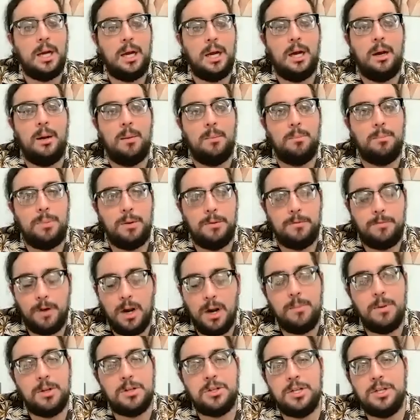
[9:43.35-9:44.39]
um, but
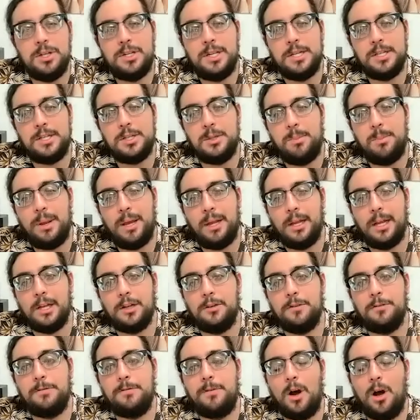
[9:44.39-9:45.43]
very much anticipating
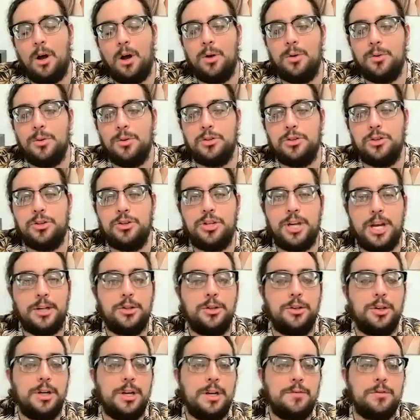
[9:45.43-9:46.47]
it to follow the
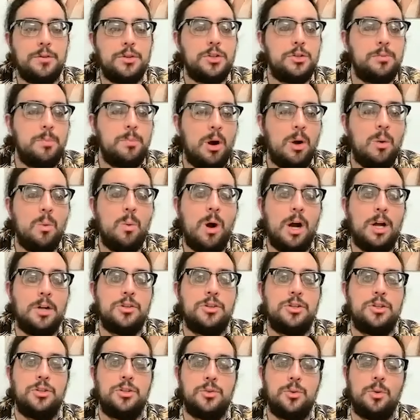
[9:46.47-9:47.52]
trajectory of the
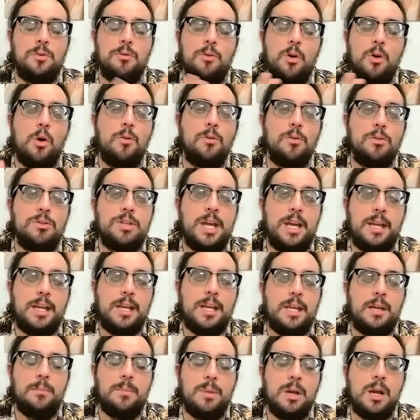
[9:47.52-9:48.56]
smartwatch and sort of
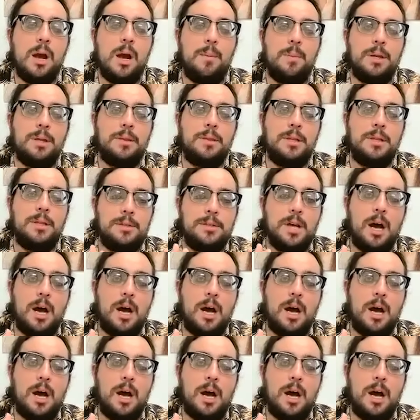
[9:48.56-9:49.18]
overtaking and becoming the